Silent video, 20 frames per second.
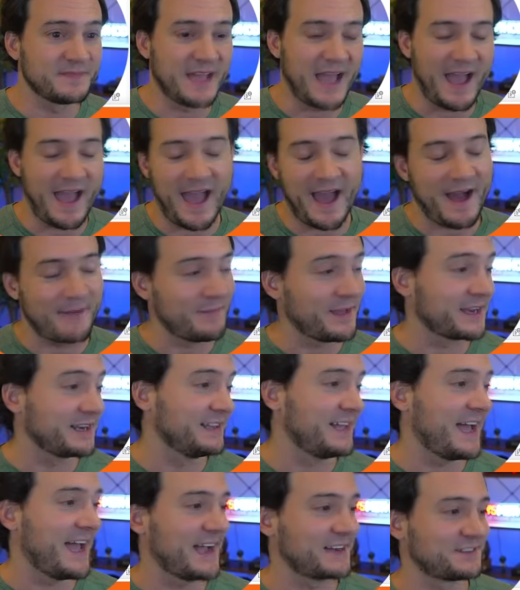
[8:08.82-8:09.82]
not going to
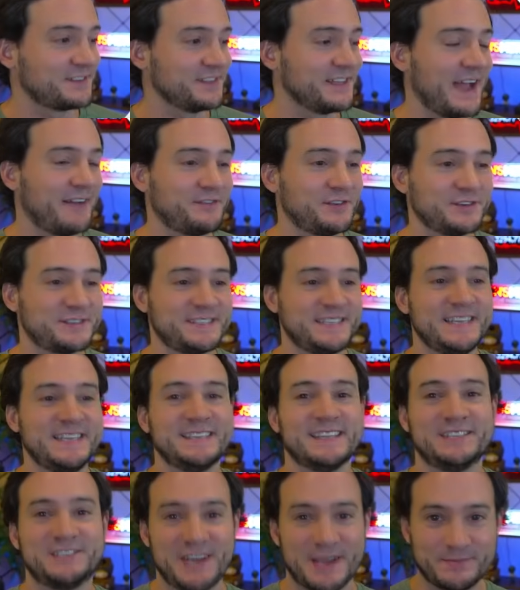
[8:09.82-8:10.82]
lie, actually, after
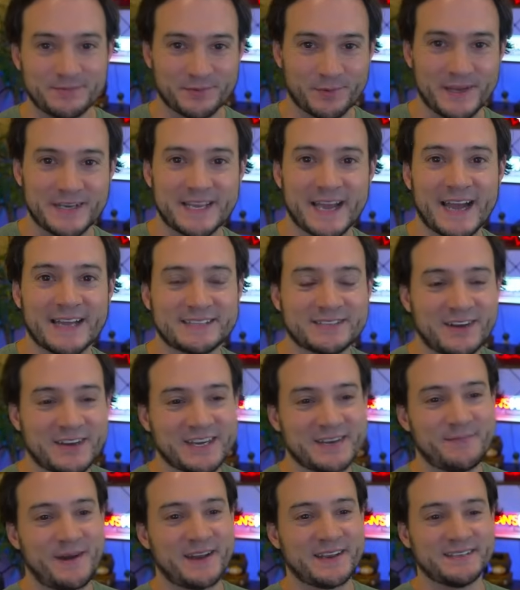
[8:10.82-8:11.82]
seeing the James Wynn guy
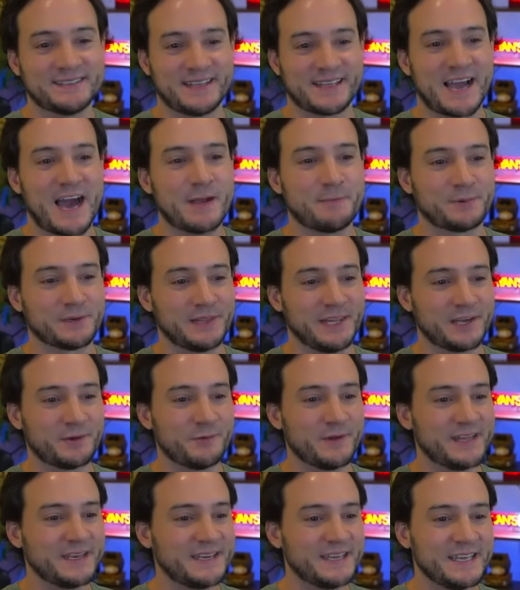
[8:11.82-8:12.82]
talking about his like hyper
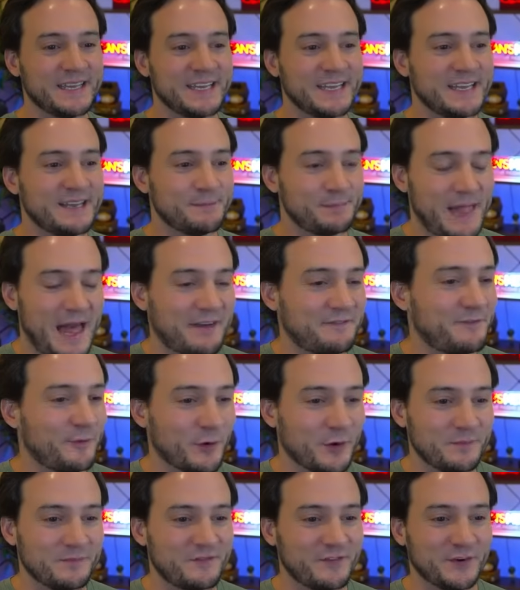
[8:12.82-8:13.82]
liquid
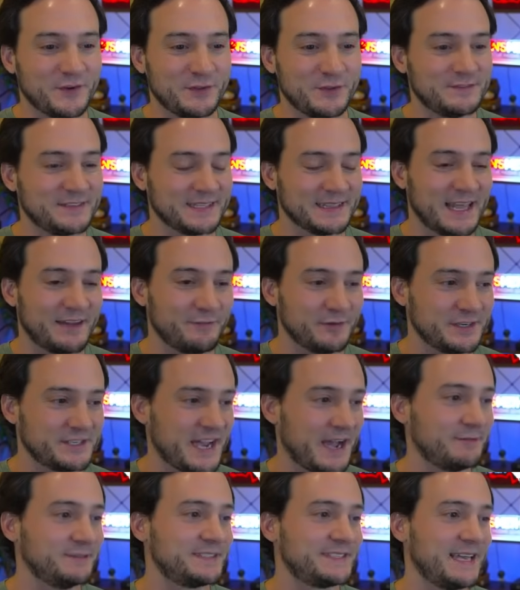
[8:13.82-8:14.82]
platform for using leverage,
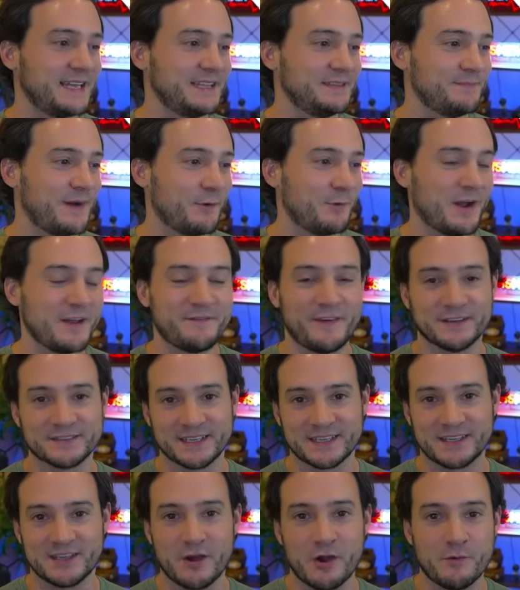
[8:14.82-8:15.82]
I was telling my wife, I was
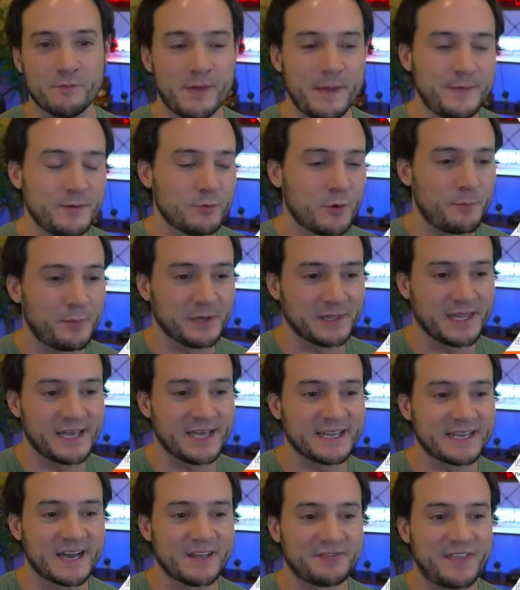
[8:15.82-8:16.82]
like, maybe we'll put
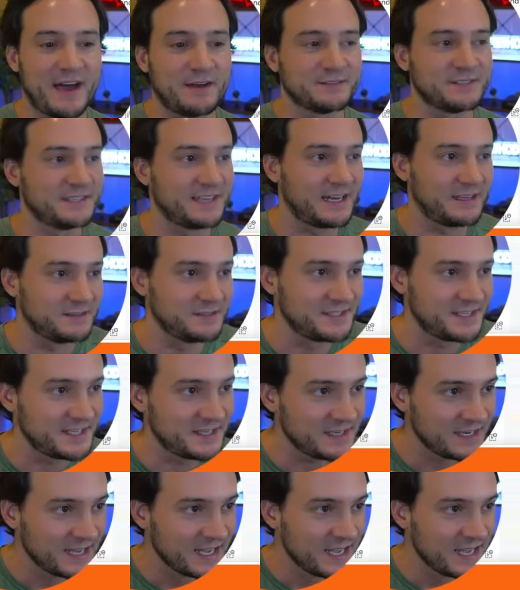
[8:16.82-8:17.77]
like $1,000 in,